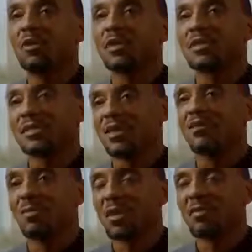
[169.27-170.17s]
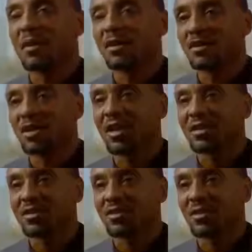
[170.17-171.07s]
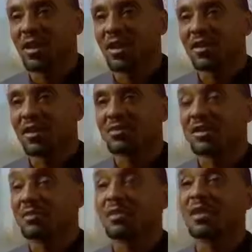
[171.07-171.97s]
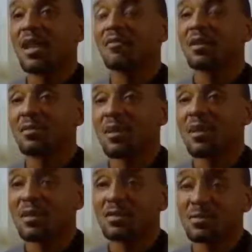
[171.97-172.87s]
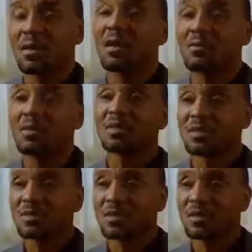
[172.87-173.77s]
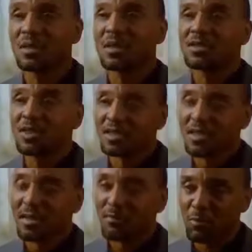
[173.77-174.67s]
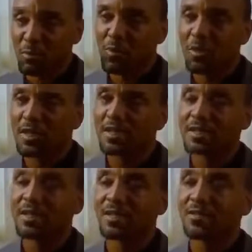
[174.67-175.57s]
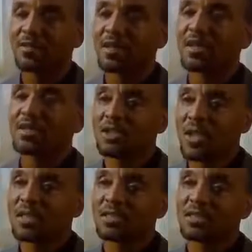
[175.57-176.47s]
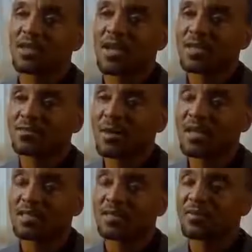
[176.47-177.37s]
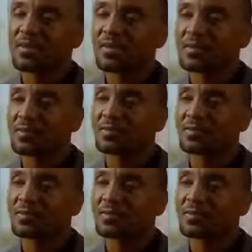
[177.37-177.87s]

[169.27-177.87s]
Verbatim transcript: it would in itself bring about a change in their lives. And in many African Americans who become Muslims, just that rule in itself changes their lives positively.